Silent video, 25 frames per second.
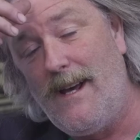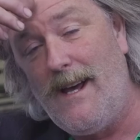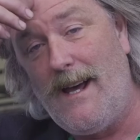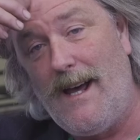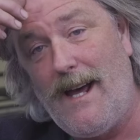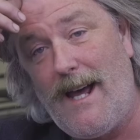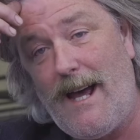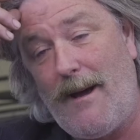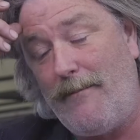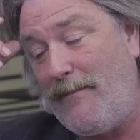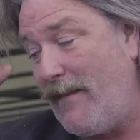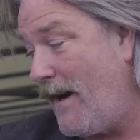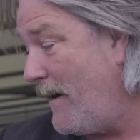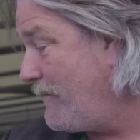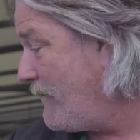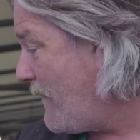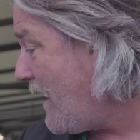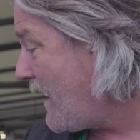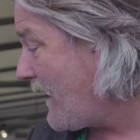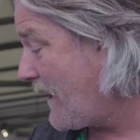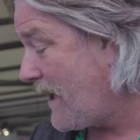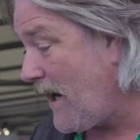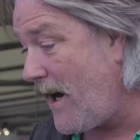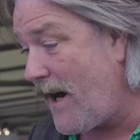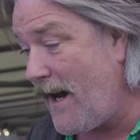And
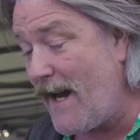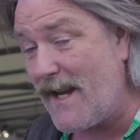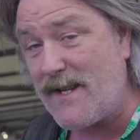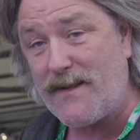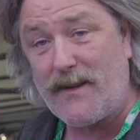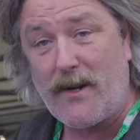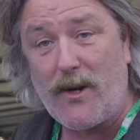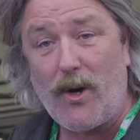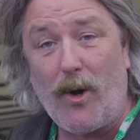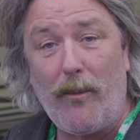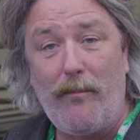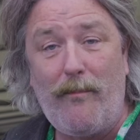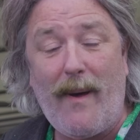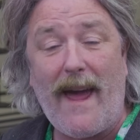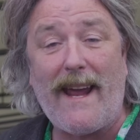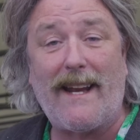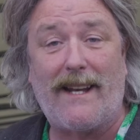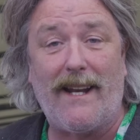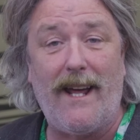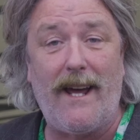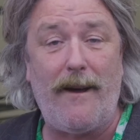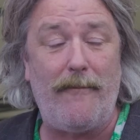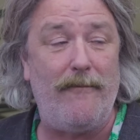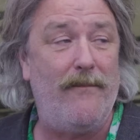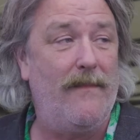my car is called
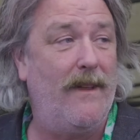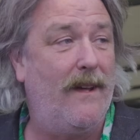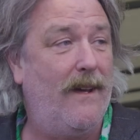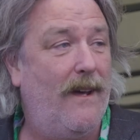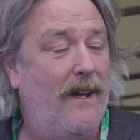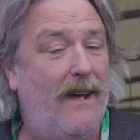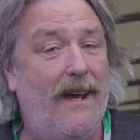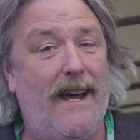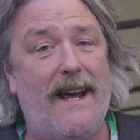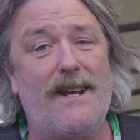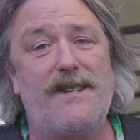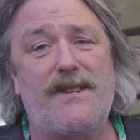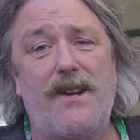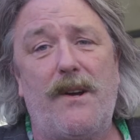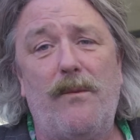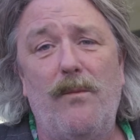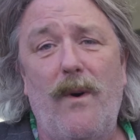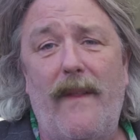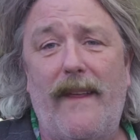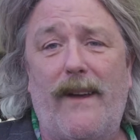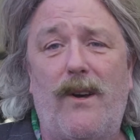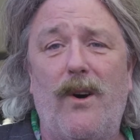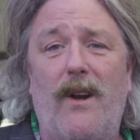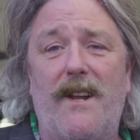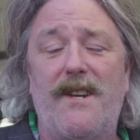Piglett. It's
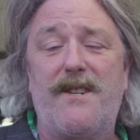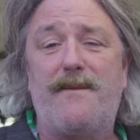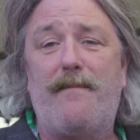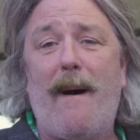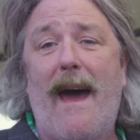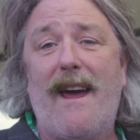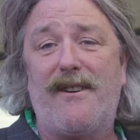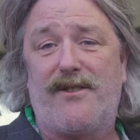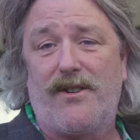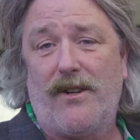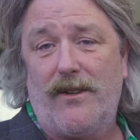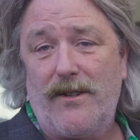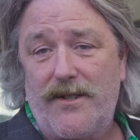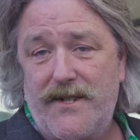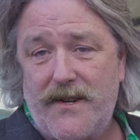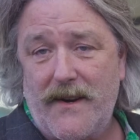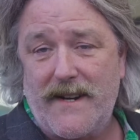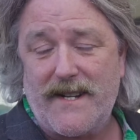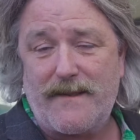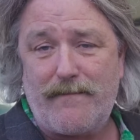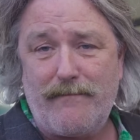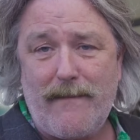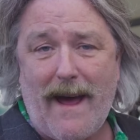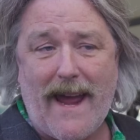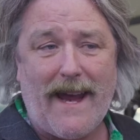what they call a special, so
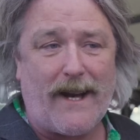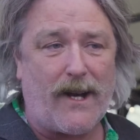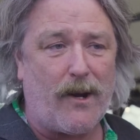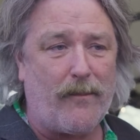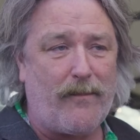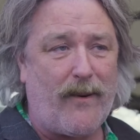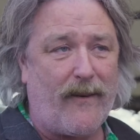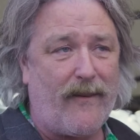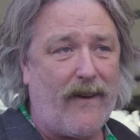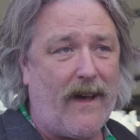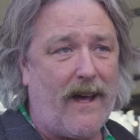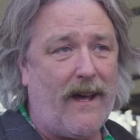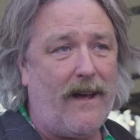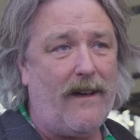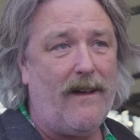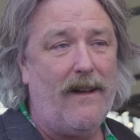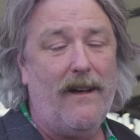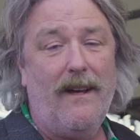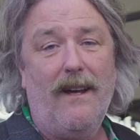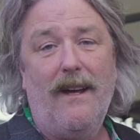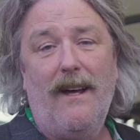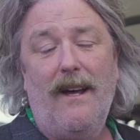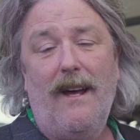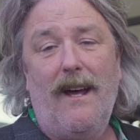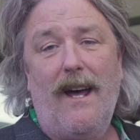it's made up of a
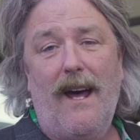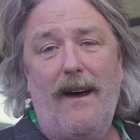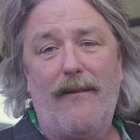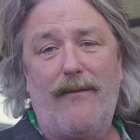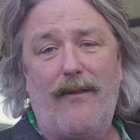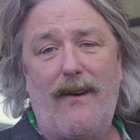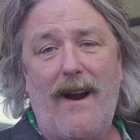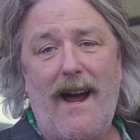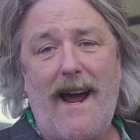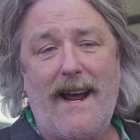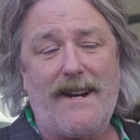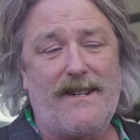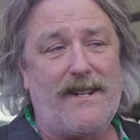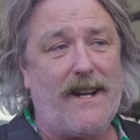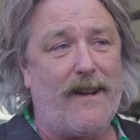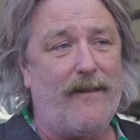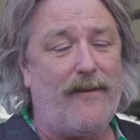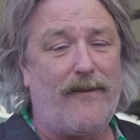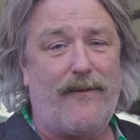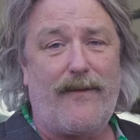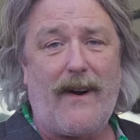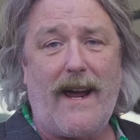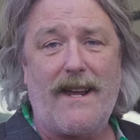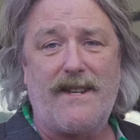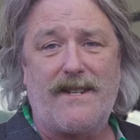variety of
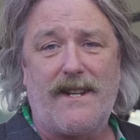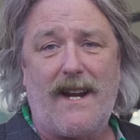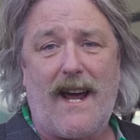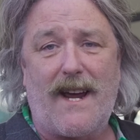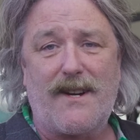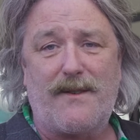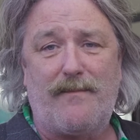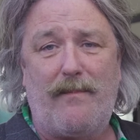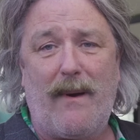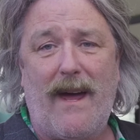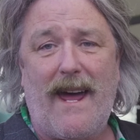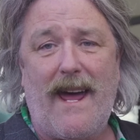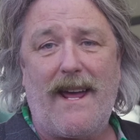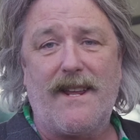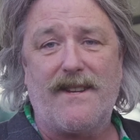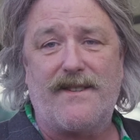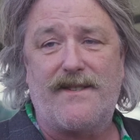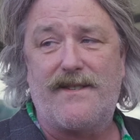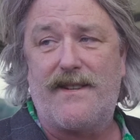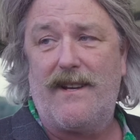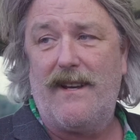Frazer Nash bits